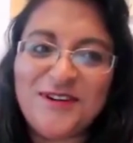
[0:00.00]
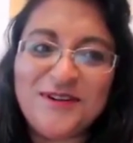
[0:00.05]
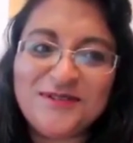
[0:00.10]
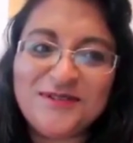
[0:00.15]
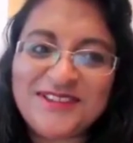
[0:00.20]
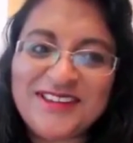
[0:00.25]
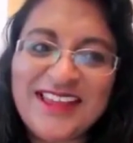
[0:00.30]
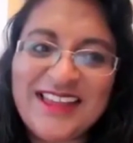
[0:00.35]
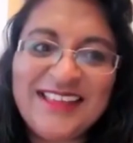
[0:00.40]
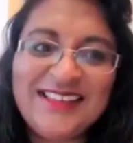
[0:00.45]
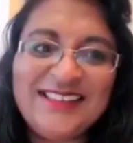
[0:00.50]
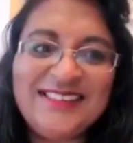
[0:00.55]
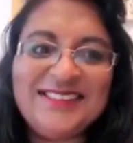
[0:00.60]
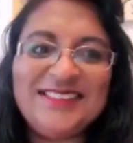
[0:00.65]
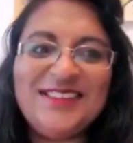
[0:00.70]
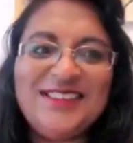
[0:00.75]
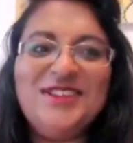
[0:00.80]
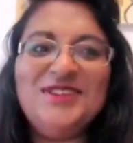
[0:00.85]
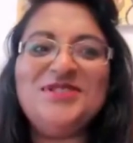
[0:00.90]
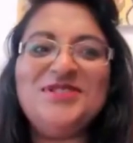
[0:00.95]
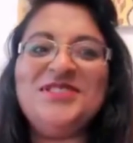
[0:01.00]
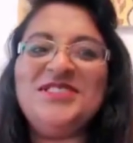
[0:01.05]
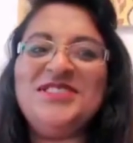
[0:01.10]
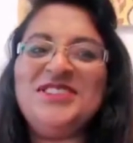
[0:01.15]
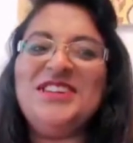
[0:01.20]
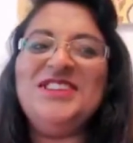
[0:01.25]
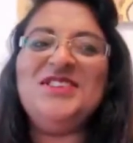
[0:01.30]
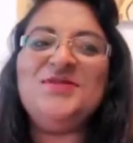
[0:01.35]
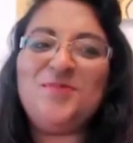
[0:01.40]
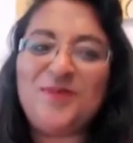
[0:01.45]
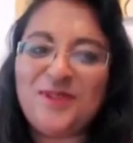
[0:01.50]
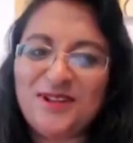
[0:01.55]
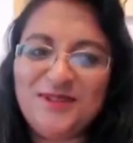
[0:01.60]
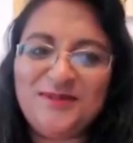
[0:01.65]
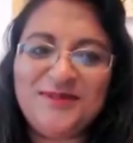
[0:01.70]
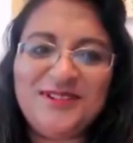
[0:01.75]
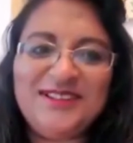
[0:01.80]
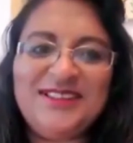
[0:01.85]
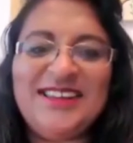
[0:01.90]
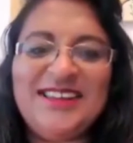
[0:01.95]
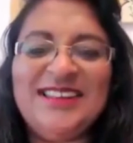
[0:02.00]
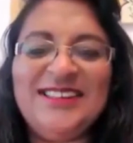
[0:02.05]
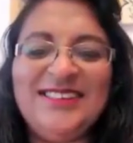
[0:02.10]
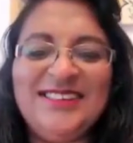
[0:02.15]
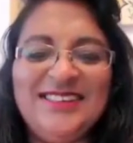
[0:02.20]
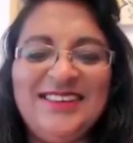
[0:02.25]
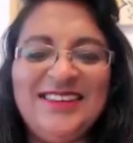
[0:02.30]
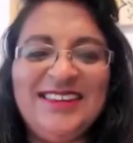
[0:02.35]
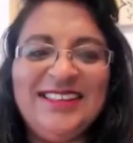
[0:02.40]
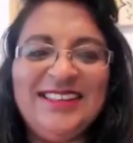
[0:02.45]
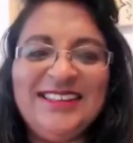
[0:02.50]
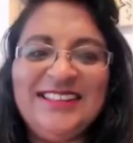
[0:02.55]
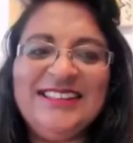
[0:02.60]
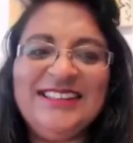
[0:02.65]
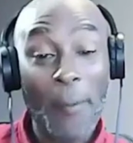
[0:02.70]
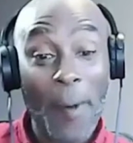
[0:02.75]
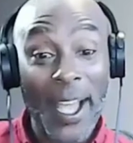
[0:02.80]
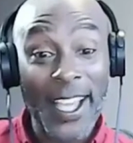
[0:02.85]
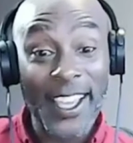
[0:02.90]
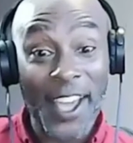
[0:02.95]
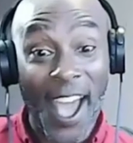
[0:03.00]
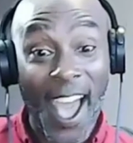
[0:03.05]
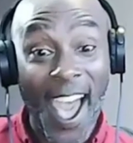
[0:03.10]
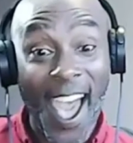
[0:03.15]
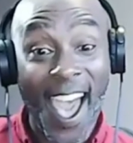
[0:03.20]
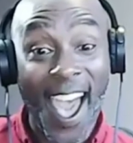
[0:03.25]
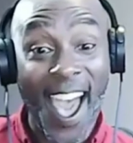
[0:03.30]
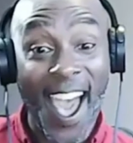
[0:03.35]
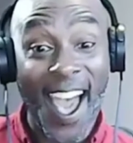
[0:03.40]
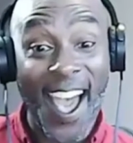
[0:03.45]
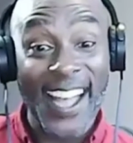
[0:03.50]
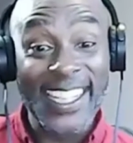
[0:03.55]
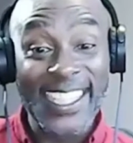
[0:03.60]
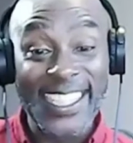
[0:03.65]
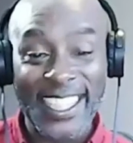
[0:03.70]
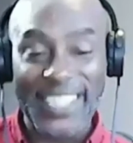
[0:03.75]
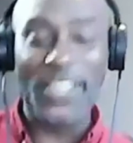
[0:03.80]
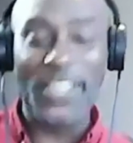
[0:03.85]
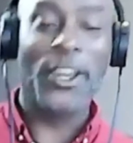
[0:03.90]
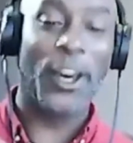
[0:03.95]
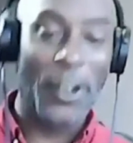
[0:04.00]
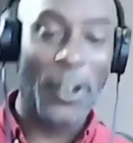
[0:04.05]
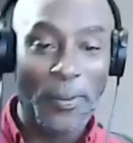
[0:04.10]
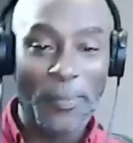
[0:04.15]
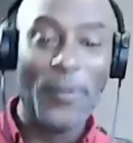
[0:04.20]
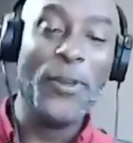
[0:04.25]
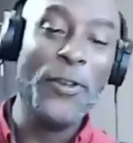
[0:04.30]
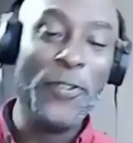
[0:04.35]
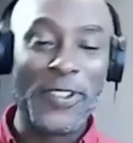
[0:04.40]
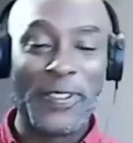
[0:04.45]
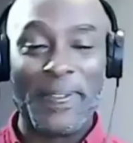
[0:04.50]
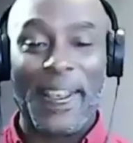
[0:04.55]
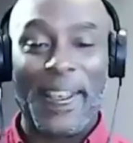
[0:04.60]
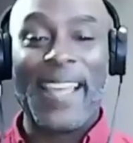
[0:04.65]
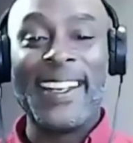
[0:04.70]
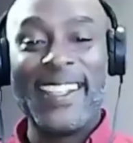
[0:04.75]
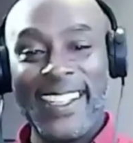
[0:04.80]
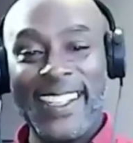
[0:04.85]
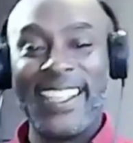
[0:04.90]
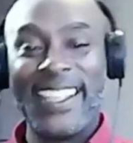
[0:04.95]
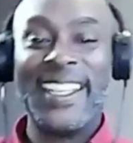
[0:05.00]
Folk dance. I used to teach Bollywood dancing. Oh my God! So you got the moves, man.